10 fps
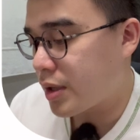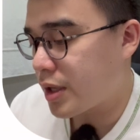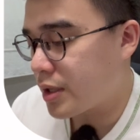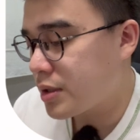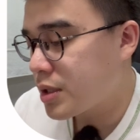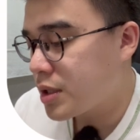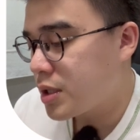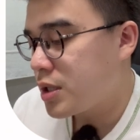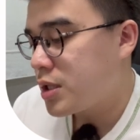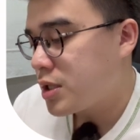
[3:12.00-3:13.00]
Okay,
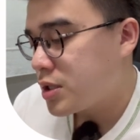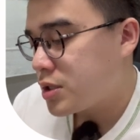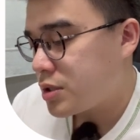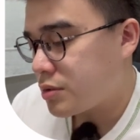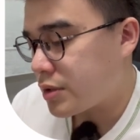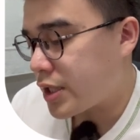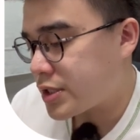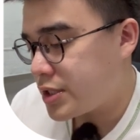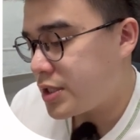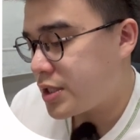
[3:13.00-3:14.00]
so
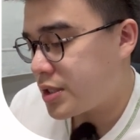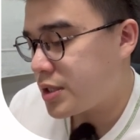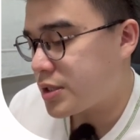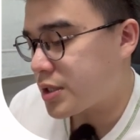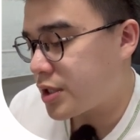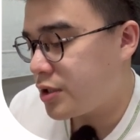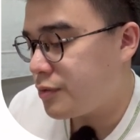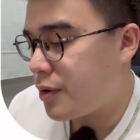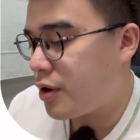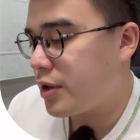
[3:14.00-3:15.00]
next thing is a
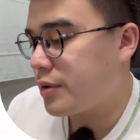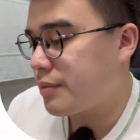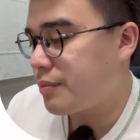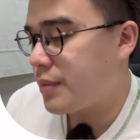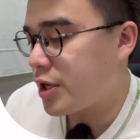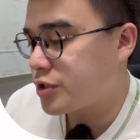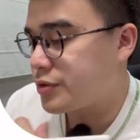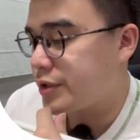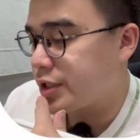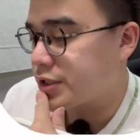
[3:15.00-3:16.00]
cuboid
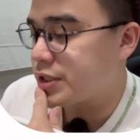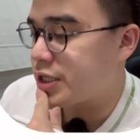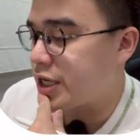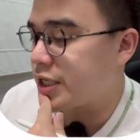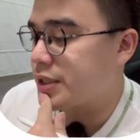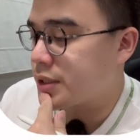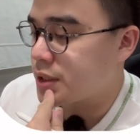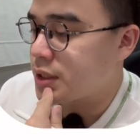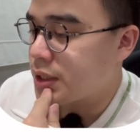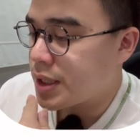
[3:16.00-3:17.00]
measuring 10
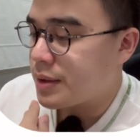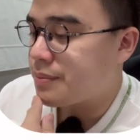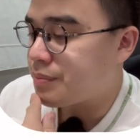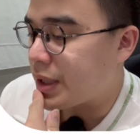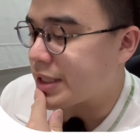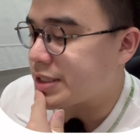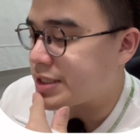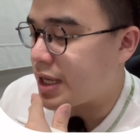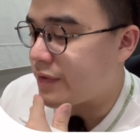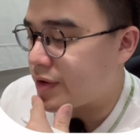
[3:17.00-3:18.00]
by
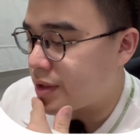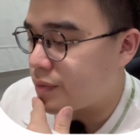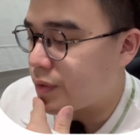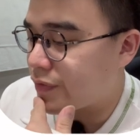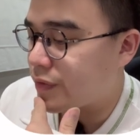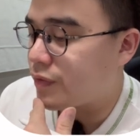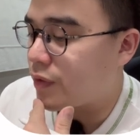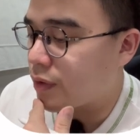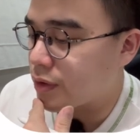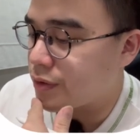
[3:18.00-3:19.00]
7 with a
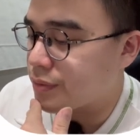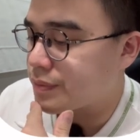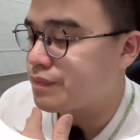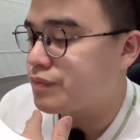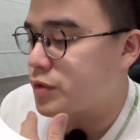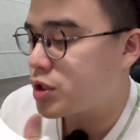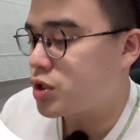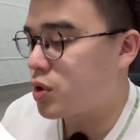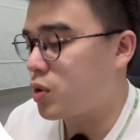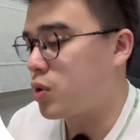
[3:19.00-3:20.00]
volume.
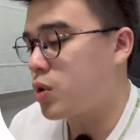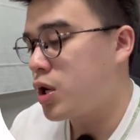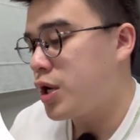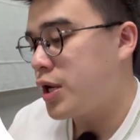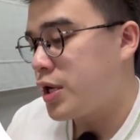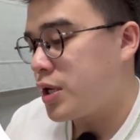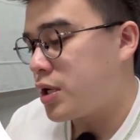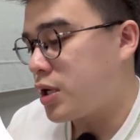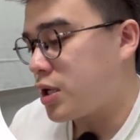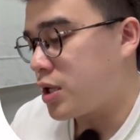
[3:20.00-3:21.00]
So
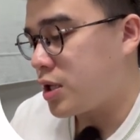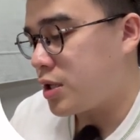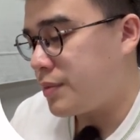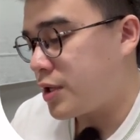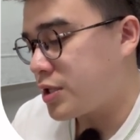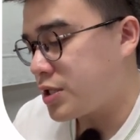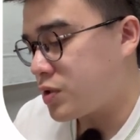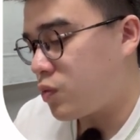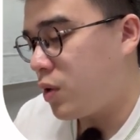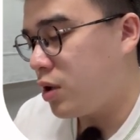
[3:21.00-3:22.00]
because it's
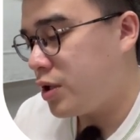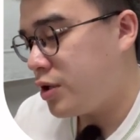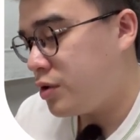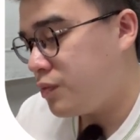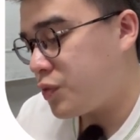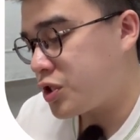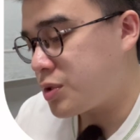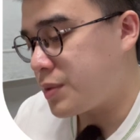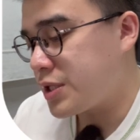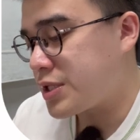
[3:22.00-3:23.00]
a volume,
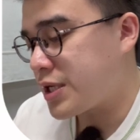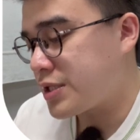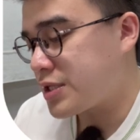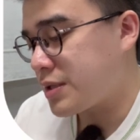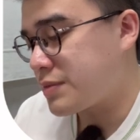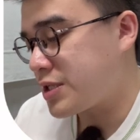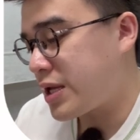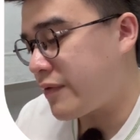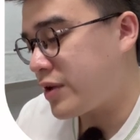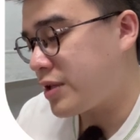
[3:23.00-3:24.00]
which means 10 times
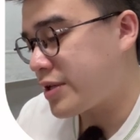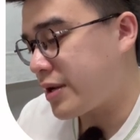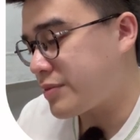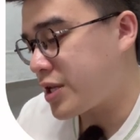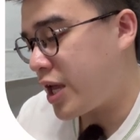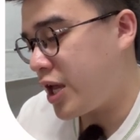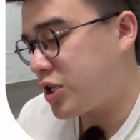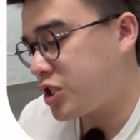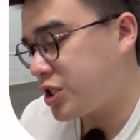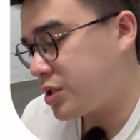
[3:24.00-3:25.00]
7 times
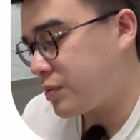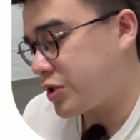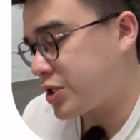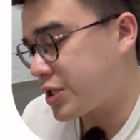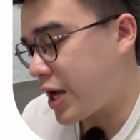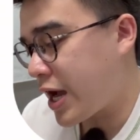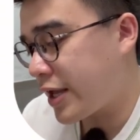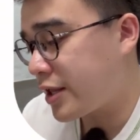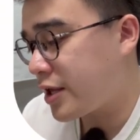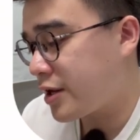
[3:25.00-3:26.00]
h, which is the
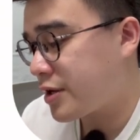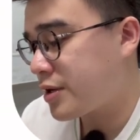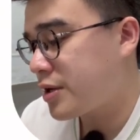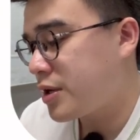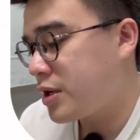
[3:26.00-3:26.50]
height here,